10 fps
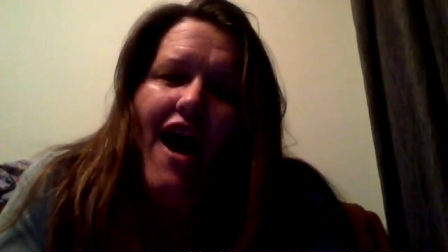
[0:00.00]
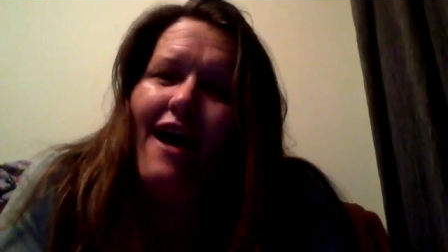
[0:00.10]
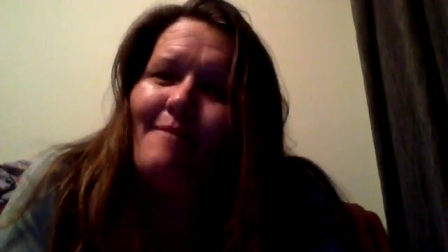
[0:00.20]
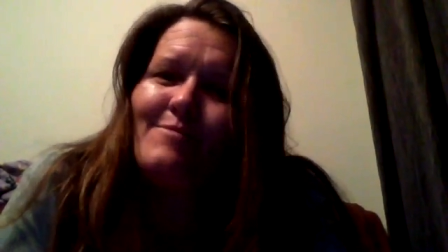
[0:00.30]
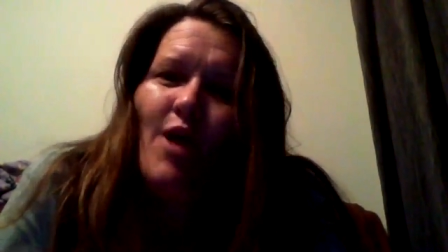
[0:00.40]

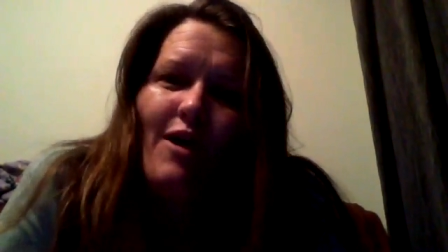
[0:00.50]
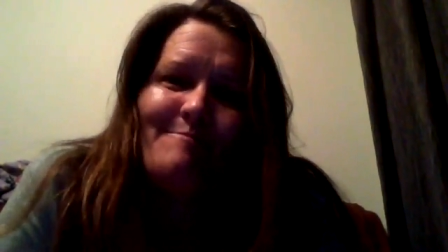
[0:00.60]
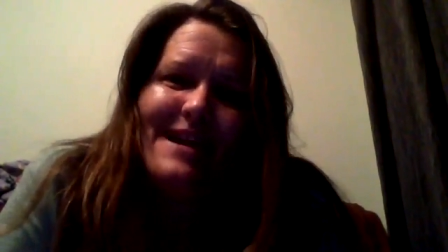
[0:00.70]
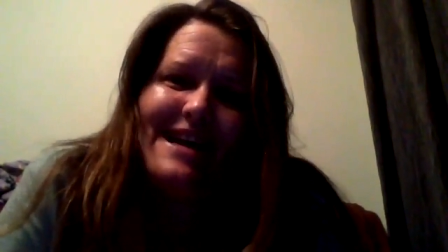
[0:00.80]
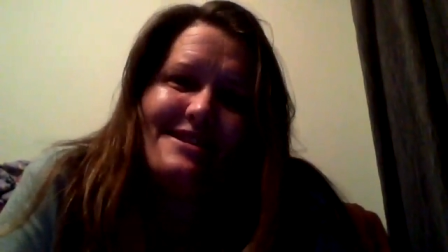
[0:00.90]
I'm not in
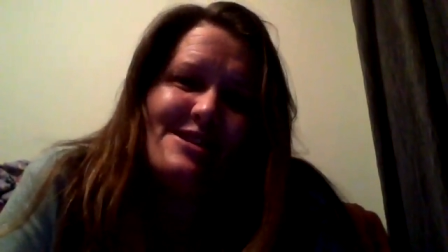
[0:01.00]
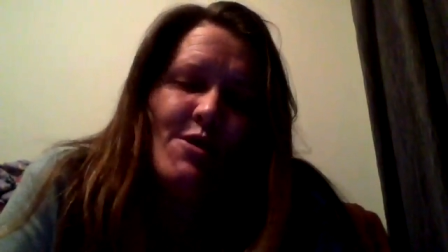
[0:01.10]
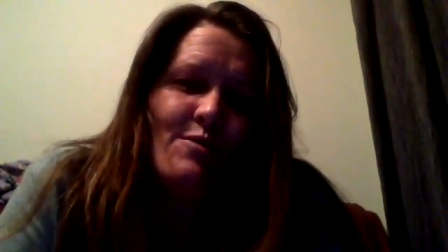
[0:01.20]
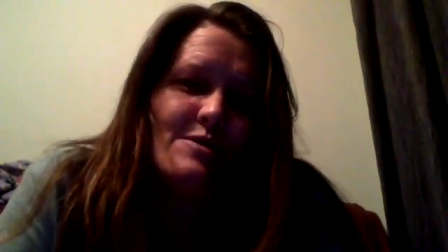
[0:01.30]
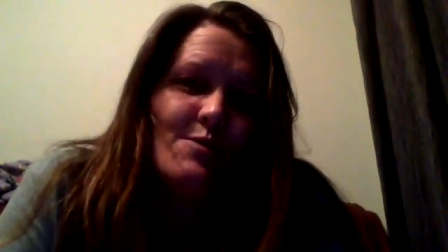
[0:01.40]
bed
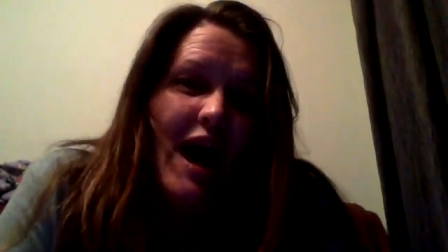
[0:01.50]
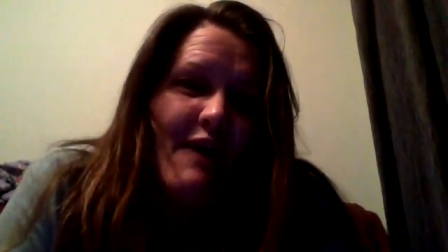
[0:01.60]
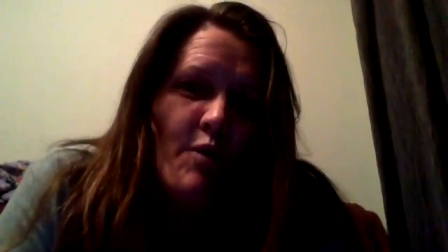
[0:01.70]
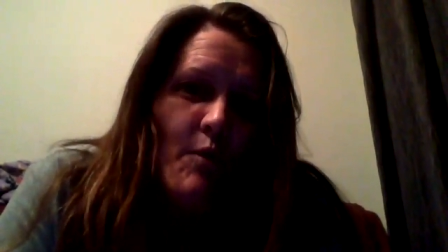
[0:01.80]
until 12 or